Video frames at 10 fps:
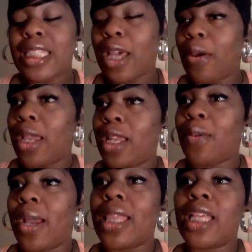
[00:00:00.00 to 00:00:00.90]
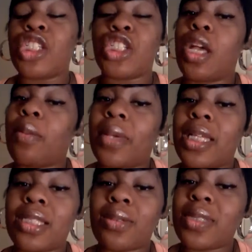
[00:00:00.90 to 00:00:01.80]
So anyway, let's jump
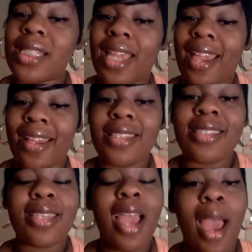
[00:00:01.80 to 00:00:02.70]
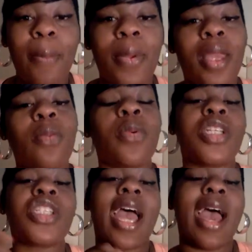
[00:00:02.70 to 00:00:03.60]
into today's topic,
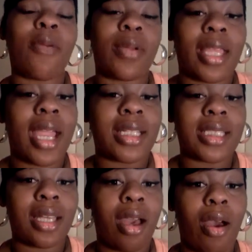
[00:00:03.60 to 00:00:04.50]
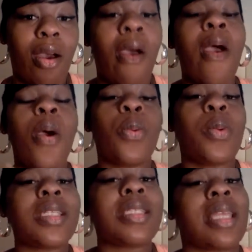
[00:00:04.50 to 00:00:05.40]
which I would like to call
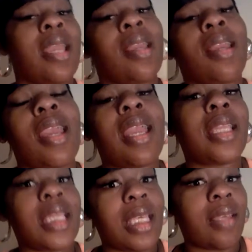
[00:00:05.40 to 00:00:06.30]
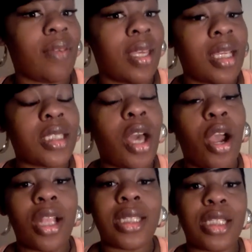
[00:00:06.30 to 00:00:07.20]
When Staying and Leaving is
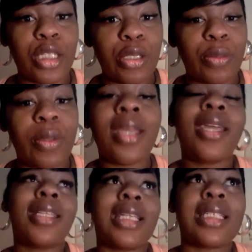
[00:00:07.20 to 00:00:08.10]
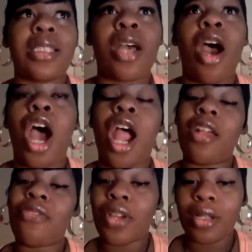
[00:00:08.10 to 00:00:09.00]
Hard to Do. This is a
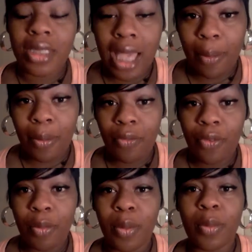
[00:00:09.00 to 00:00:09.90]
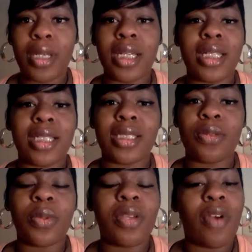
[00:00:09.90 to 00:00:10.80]
heartfelt topic for me because
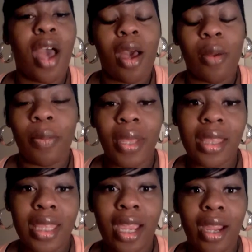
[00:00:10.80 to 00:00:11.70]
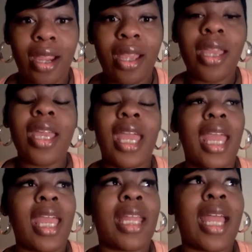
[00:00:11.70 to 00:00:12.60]
we've all been there.
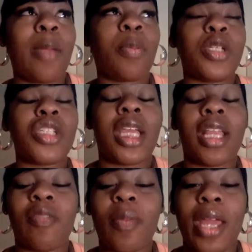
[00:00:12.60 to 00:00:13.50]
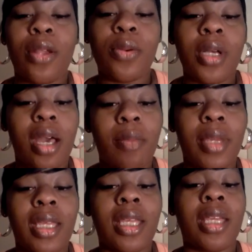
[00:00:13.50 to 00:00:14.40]
And I appreciate everybody who
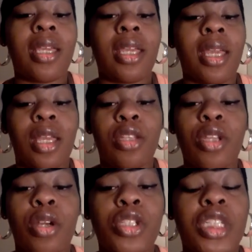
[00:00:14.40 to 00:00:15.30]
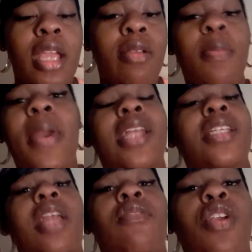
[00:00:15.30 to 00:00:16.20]
commented and, sharing the page
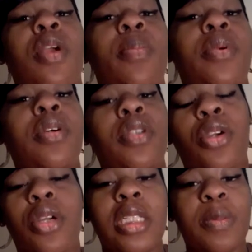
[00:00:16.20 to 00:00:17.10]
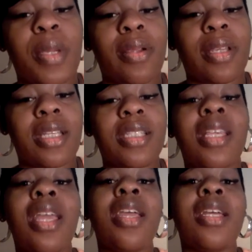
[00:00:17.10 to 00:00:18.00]
out of your book, your experience.
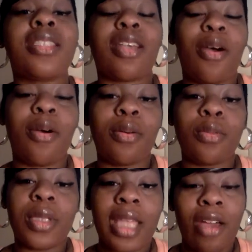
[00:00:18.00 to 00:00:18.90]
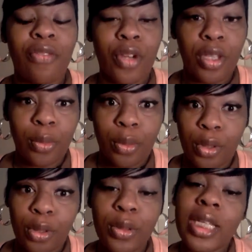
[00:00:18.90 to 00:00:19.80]
So without further
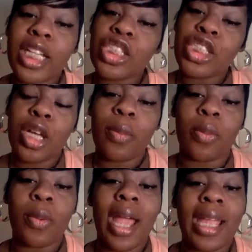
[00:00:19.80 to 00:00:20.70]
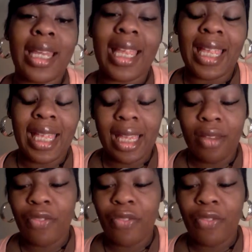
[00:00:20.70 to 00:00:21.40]
ado, let's jump right in.